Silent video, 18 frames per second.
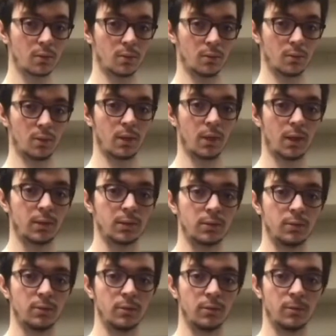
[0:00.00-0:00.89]
how
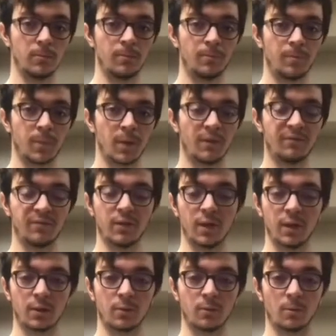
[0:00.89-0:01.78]
to flex
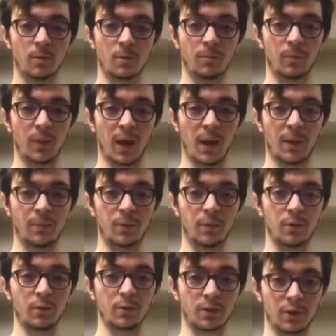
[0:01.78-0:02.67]
or pop your
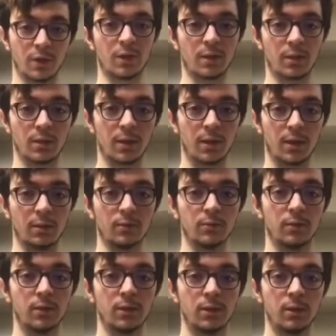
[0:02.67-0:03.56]
chest out.
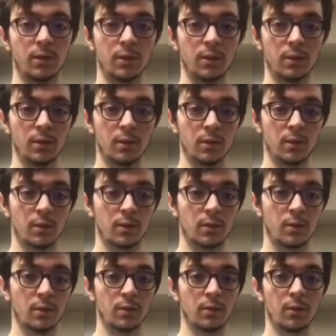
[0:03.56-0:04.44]

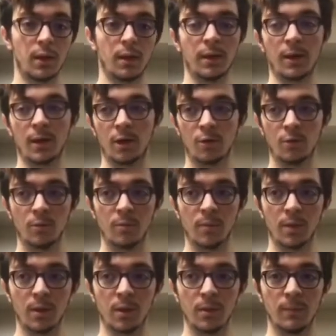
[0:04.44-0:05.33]
And that will be
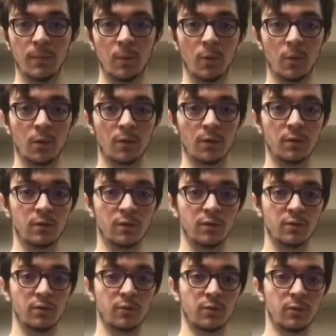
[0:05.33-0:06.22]
more of
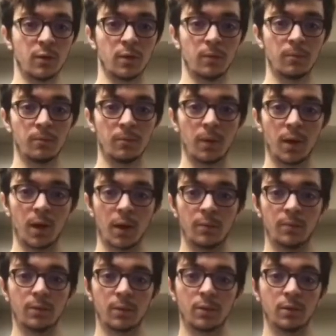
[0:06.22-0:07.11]

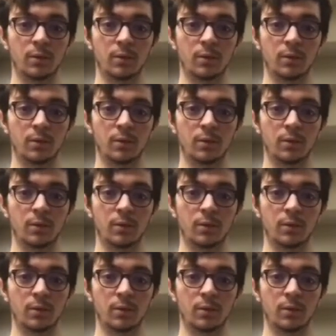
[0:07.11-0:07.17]
popping.